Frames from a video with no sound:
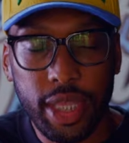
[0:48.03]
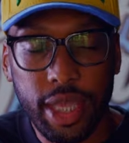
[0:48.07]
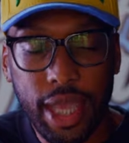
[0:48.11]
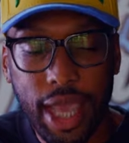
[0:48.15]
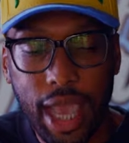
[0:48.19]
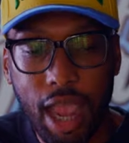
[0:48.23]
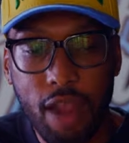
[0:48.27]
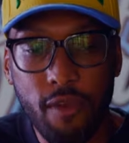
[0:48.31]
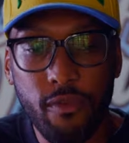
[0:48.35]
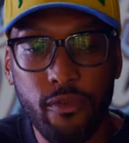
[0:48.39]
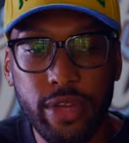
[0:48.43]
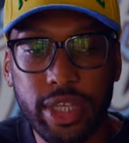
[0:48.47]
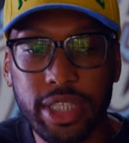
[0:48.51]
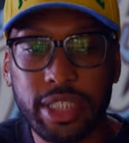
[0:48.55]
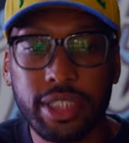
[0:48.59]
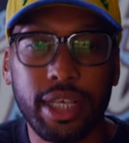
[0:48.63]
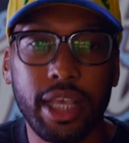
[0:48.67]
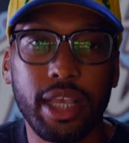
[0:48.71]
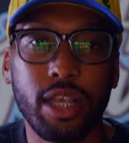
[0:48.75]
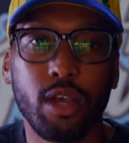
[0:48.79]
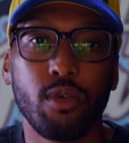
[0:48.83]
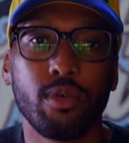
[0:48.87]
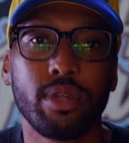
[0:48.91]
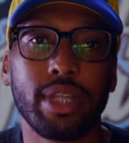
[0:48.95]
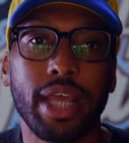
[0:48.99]
Every
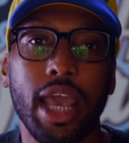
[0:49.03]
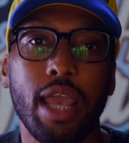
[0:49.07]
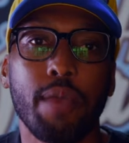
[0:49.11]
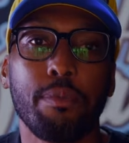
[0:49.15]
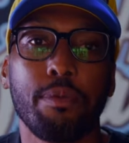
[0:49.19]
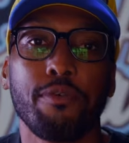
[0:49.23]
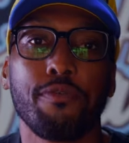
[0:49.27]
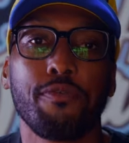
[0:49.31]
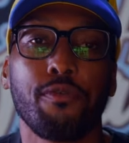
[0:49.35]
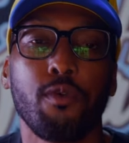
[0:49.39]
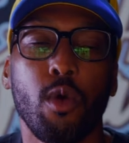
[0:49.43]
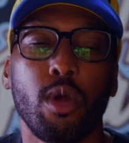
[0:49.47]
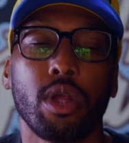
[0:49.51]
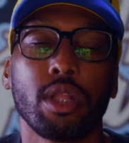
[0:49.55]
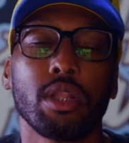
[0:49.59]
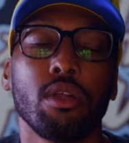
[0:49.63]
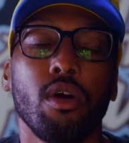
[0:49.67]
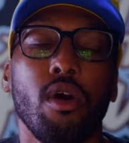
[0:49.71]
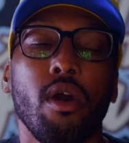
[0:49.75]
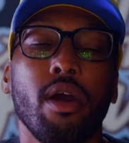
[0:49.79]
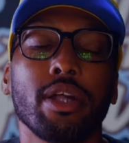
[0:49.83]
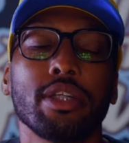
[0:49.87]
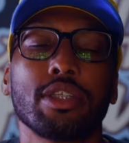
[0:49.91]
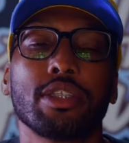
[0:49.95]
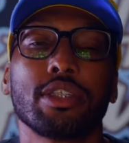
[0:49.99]
single day before
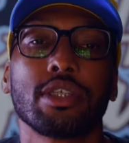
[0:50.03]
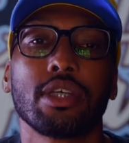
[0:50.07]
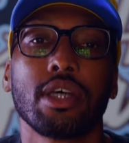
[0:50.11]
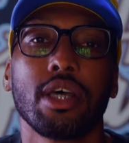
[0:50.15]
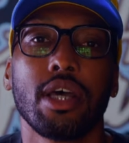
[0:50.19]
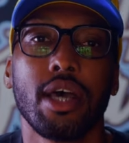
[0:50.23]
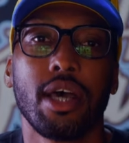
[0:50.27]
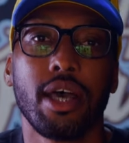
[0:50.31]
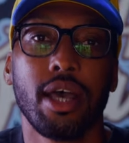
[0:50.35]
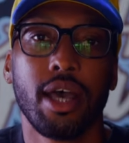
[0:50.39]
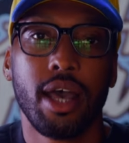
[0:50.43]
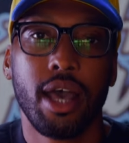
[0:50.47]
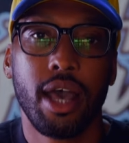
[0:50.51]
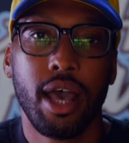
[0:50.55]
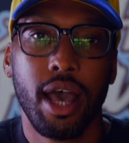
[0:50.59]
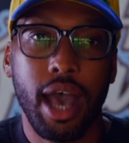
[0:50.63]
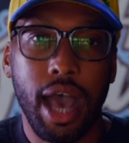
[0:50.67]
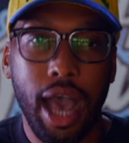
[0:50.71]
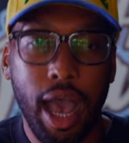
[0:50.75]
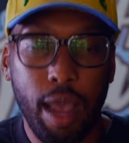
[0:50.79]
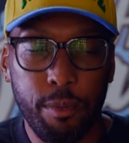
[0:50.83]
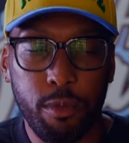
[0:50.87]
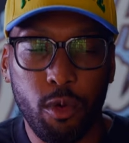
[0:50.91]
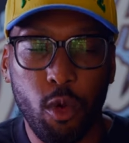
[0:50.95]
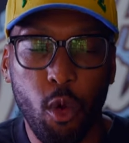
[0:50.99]
launch,
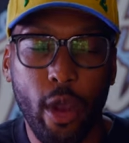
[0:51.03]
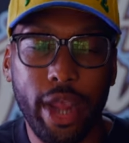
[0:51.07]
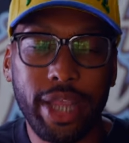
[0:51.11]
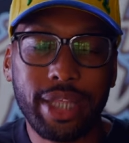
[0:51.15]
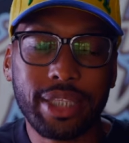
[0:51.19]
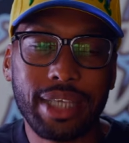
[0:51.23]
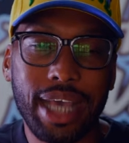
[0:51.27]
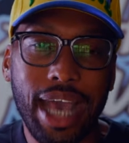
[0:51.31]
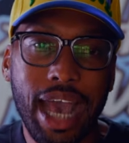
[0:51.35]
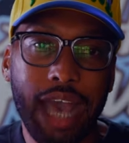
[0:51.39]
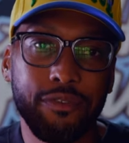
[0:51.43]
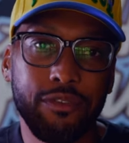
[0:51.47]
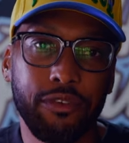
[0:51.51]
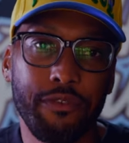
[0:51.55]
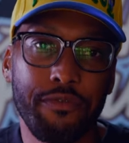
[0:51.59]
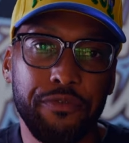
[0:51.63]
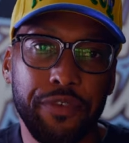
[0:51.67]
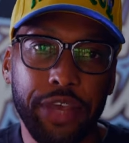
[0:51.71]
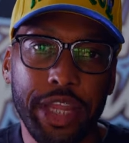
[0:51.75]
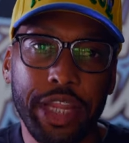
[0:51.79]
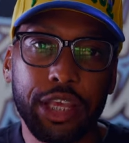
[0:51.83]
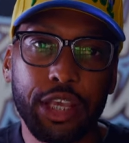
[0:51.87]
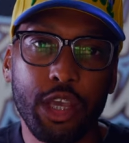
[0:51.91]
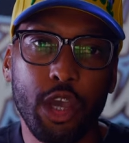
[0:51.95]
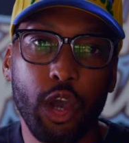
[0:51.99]
I'm going to have a
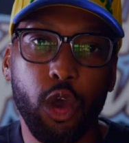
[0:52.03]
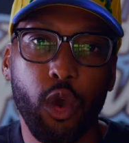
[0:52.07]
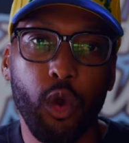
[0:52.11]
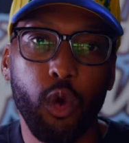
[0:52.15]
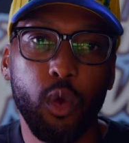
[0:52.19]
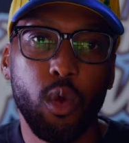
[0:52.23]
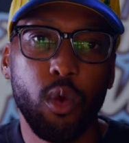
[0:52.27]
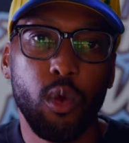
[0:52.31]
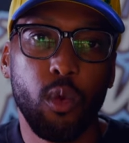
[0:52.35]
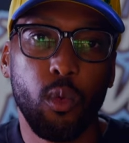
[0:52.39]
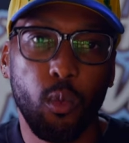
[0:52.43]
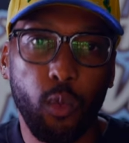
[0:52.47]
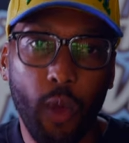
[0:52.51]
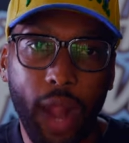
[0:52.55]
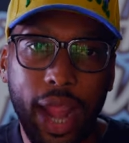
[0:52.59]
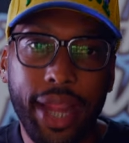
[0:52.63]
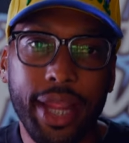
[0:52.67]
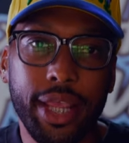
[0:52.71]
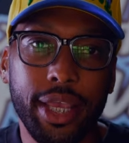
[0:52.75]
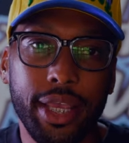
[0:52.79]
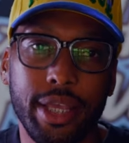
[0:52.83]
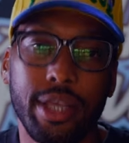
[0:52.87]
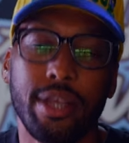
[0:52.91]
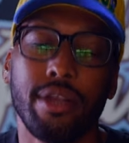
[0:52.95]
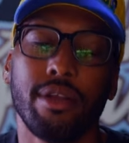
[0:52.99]
video right
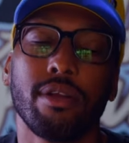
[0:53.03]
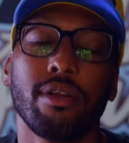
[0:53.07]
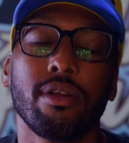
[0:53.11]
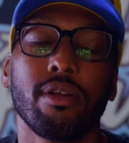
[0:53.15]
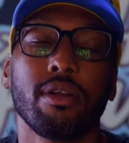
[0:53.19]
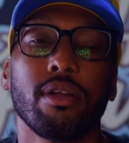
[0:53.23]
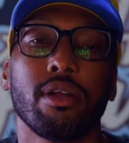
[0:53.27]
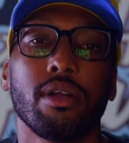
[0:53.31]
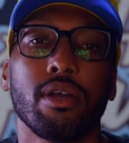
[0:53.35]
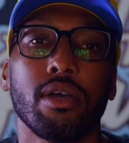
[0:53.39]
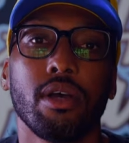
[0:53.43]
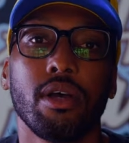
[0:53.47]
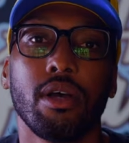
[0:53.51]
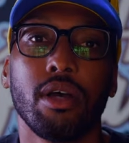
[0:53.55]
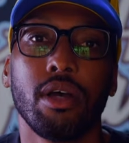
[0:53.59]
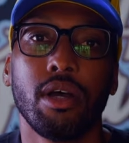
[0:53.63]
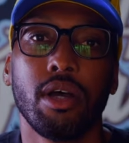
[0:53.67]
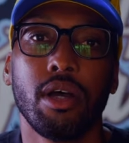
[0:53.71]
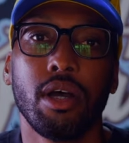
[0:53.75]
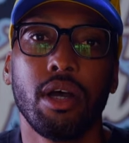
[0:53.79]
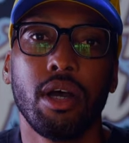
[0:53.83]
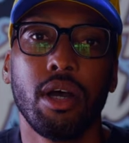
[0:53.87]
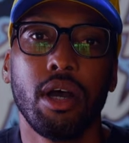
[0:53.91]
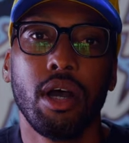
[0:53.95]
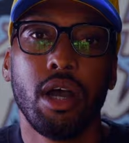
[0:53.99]
here
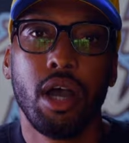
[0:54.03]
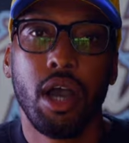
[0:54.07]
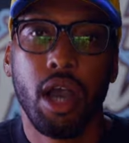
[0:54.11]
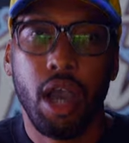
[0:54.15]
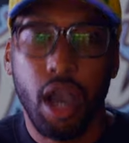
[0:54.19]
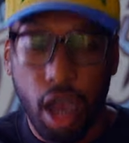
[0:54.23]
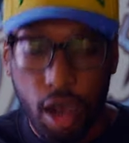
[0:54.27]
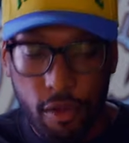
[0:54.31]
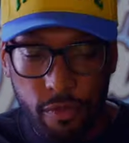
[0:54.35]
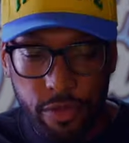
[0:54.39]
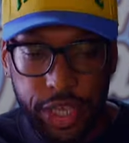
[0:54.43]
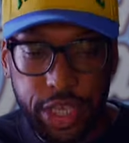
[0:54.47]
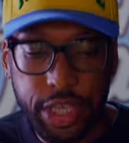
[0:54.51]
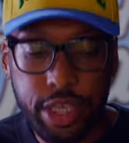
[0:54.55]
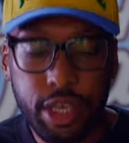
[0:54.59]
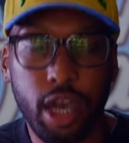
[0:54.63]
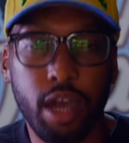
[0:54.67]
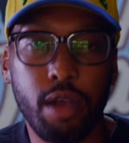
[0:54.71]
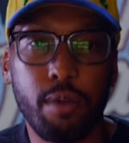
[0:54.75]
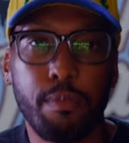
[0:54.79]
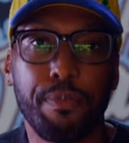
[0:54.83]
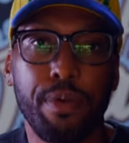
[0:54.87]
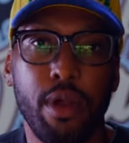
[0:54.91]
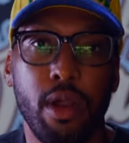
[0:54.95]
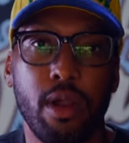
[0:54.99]
of a young
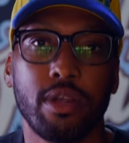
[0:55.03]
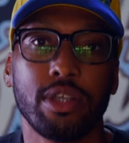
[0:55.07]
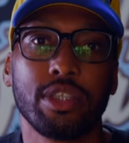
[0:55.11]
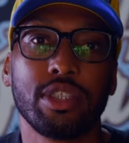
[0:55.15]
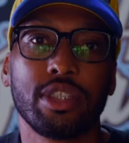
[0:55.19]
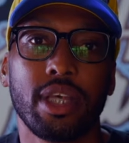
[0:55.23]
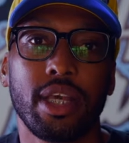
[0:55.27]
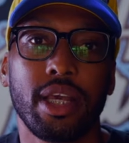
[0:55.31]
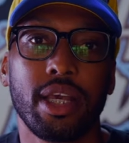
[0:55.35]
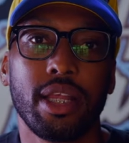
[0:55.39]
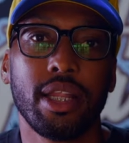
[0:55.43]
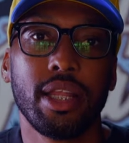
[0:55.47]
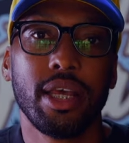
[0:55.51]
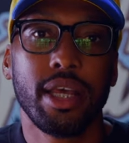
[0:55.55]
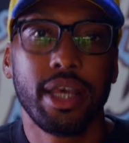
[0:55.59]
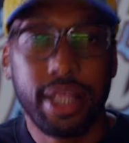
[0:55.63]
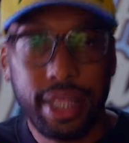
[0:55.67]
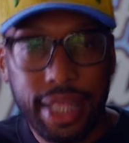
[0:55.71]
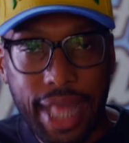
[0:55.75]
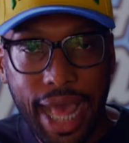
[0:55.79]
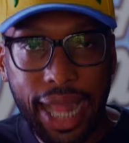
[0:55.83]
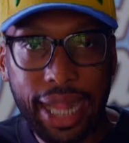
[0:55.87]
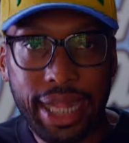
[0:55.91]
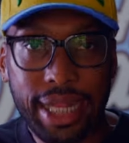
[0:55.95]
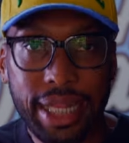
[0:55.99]
person
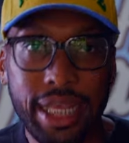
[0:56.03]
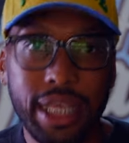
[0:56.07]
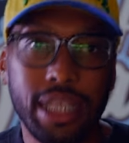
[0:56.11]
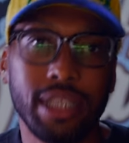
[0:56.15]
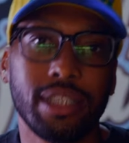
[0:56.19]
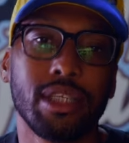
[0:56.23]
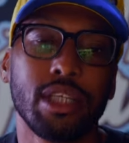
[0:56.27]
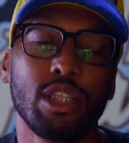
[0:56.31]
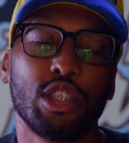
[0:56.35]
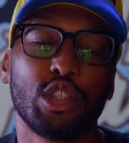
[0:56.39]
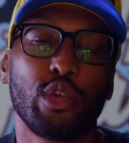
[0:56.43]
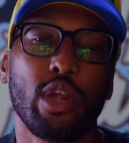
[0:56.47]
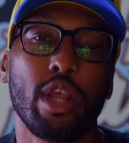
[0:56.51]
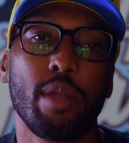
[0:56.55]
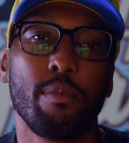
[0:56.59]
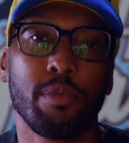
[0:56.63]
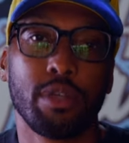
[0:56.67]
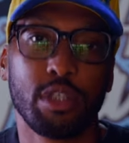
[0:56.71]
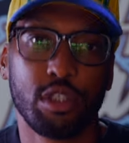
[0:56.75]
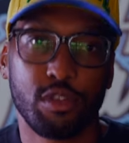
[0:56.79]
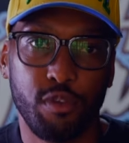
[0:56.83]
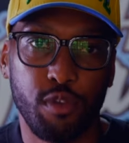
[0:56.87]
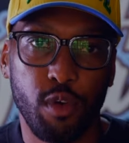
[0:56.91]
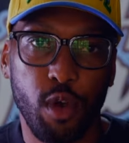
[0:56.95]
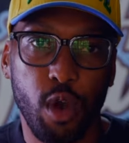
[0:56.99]
that needs a Dreamers
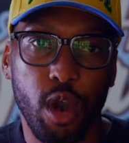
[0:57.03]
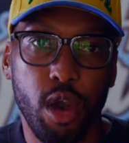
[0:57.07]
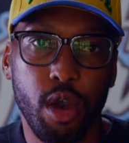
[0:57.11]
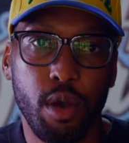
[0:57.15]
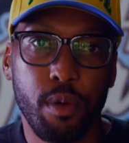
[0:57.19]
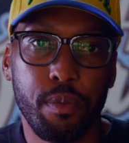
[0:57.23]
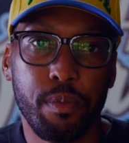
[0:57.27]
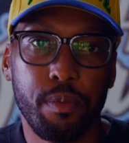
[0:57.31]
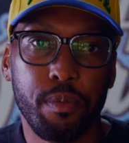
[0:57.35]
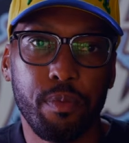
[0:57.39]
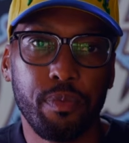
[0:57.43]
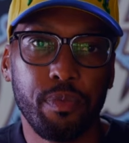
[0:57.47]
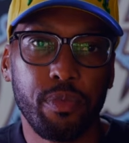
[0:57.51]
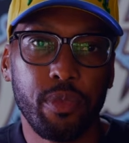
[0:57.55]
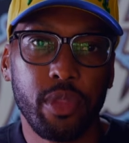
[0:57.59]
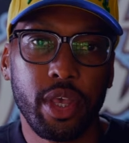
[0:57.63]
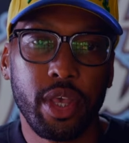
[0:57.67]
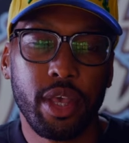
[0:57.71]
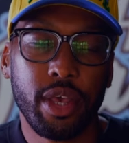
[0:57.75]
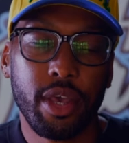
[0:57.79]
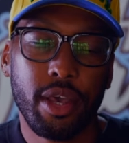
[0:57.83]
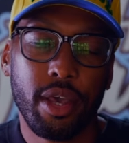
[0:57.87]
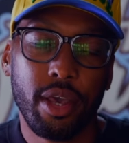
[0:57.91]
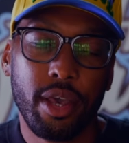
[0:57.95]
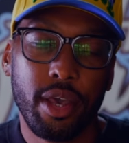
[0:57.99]
Vault.
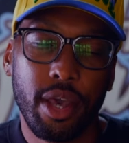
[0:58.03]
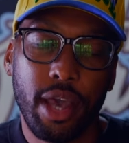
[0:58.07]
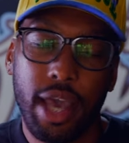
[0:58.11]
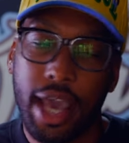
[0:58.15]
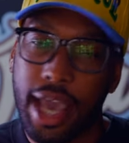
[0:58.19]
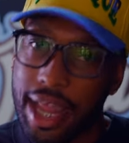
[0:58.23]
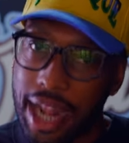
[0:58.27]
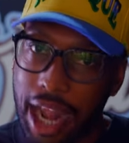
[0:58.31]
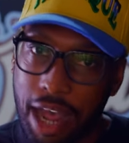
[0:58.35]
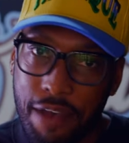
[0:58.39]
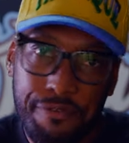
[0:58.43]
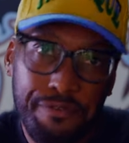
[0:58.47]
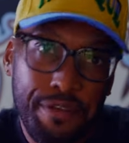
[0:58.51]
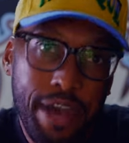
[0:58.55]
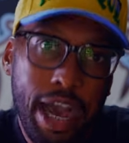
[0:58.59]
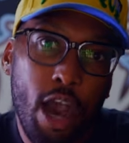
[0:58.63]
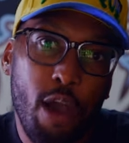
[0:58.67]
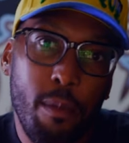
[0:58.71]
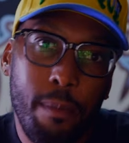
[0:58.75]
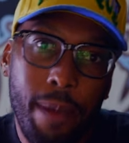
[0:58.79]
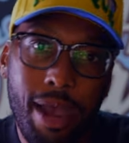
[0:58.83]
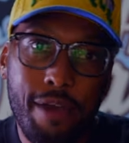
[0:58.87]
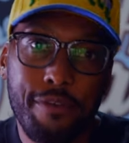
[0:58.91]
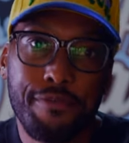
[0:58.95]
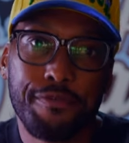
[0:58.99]
And I found
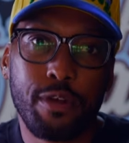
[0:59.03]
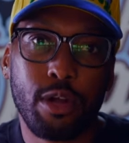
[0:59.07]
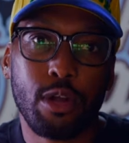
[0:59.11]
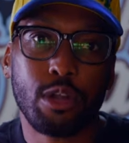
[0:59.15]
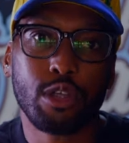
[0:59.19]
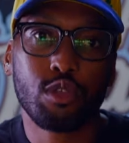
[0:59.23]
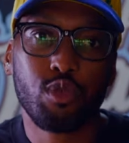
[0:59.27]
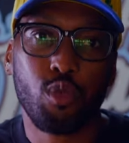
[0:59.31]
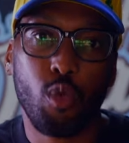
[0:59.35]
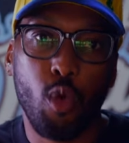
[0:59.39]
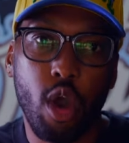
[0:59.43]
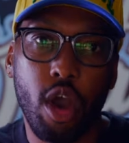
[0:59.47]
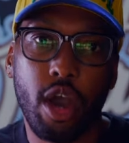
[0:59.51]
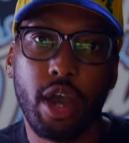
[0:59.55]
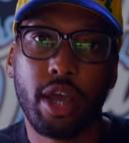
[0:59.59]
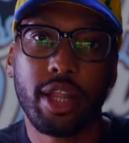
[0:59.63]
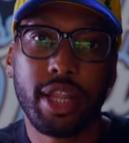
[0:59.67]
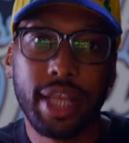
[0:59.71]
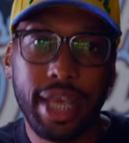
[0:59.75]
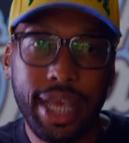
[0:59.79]
my first one,